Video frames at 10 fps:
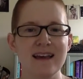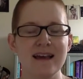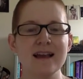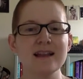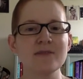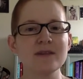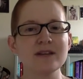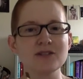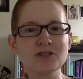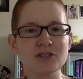and then when
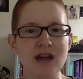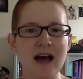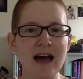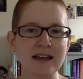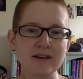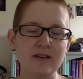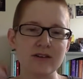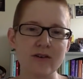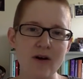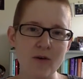it's dried,
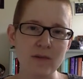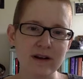you open